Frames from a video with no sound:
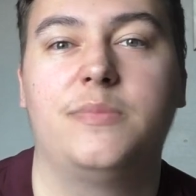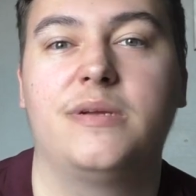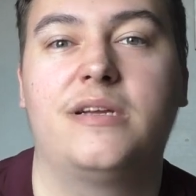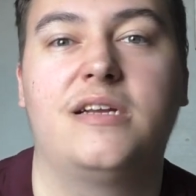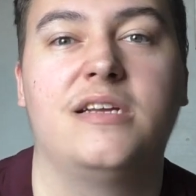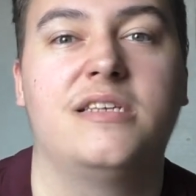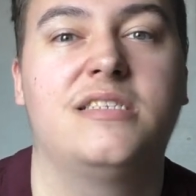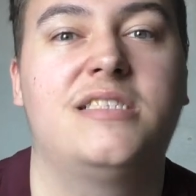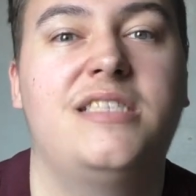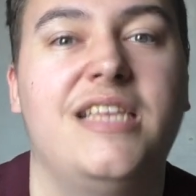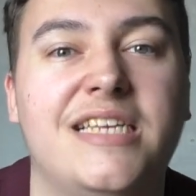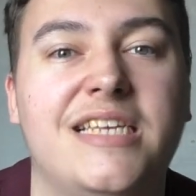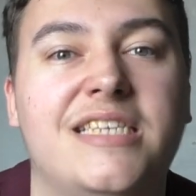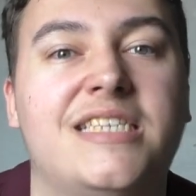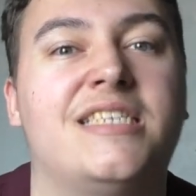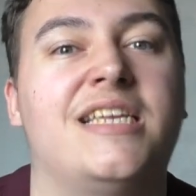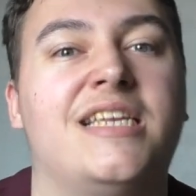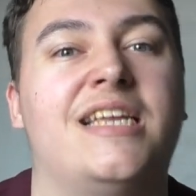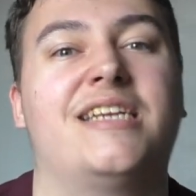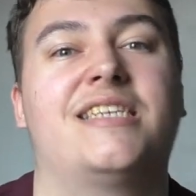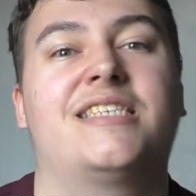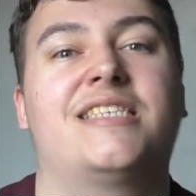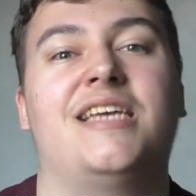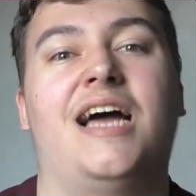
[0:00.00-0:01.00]
because this is
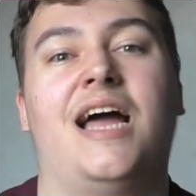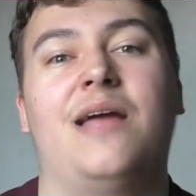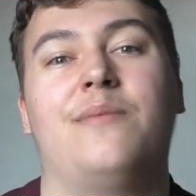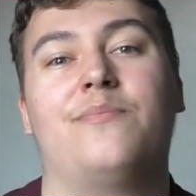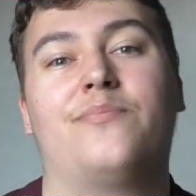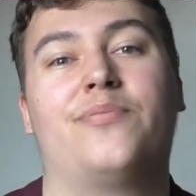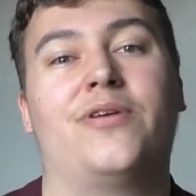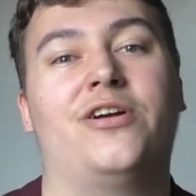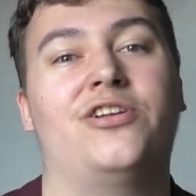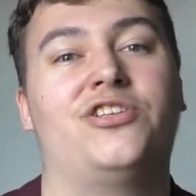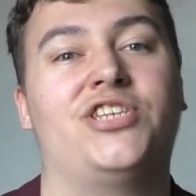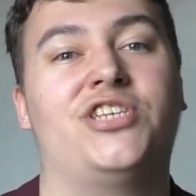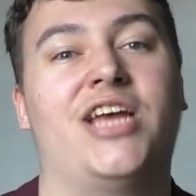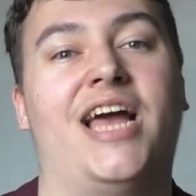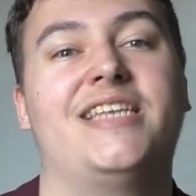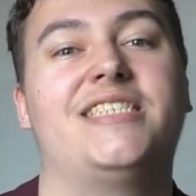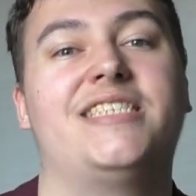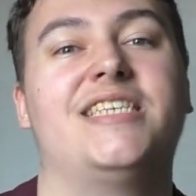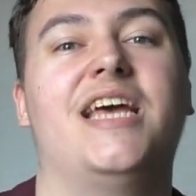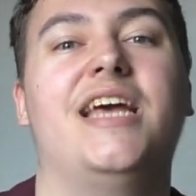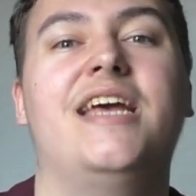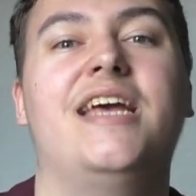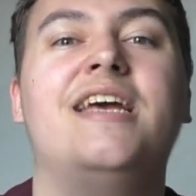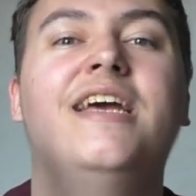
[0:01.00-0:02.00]
an exciting
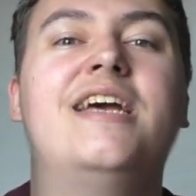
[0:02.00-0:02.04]
project.